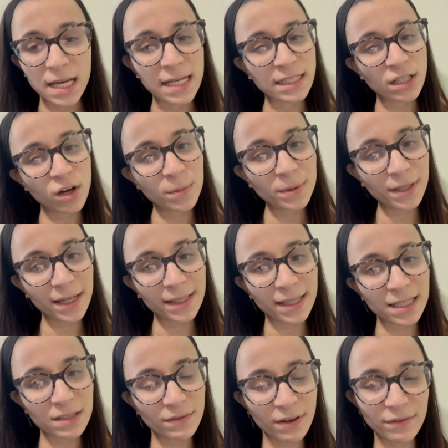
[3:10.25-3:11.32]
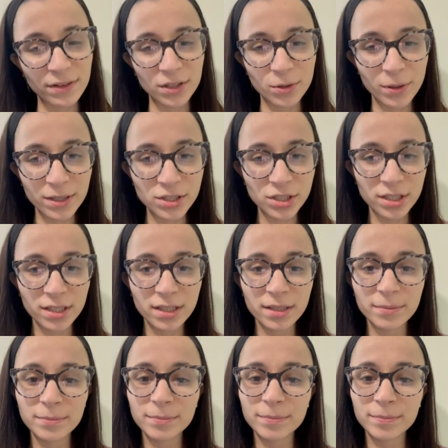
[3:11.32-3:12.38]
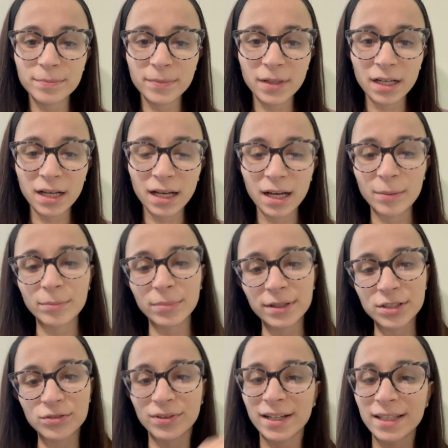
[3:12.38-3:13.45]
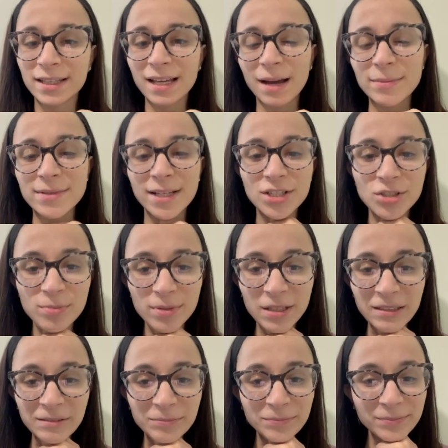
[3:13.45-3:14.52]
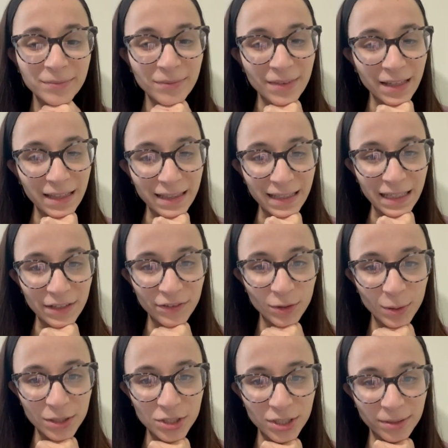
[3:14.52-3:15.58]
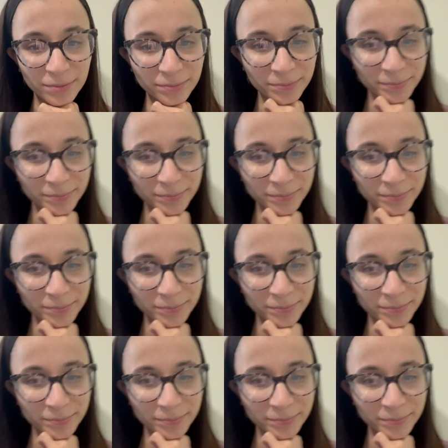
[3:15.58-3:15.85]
So I hope you like this. If you have any question, please write in the comment section below. Thank you for watching.